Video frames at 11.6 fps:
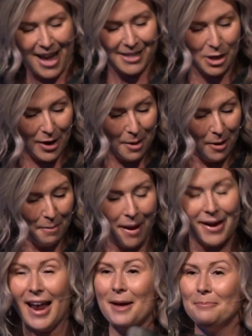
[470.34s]
And so he put
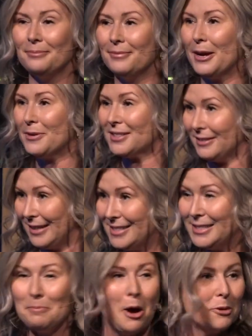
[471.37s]
my name. It was
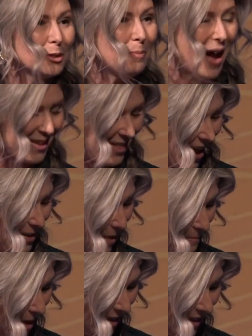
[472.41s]
Lindsay Mose back then,
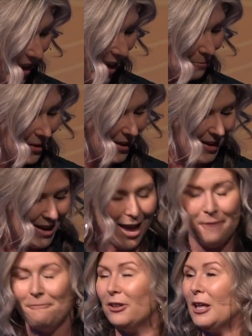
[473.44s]
my maiden name,
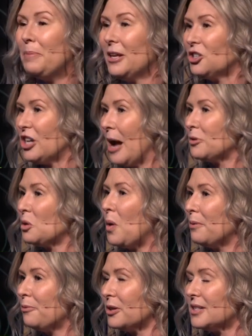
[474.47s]
and Philippians chapter
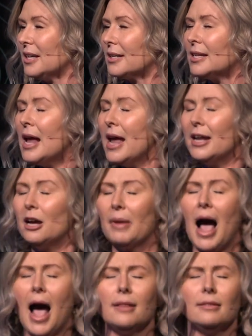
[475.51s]
1, verse 6. And hear
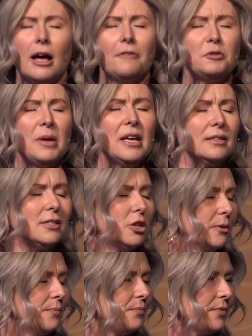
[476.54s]
me, I loved being a
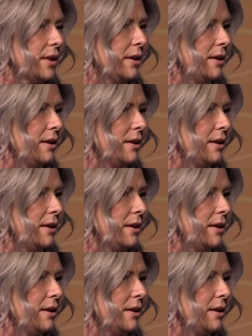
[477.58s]
student.